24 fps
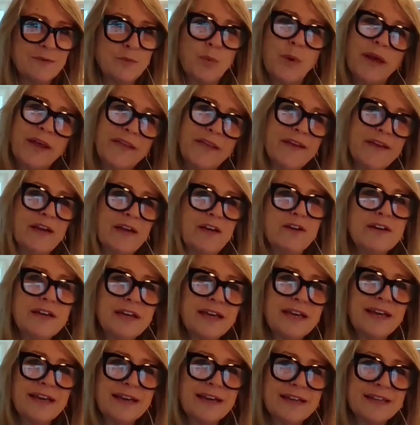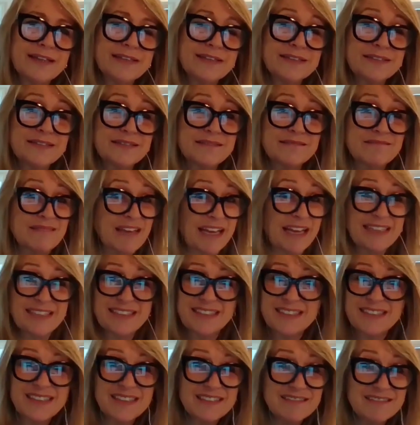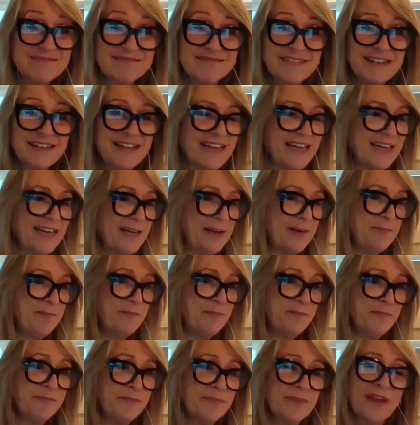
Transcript: way they're looking at cancer um,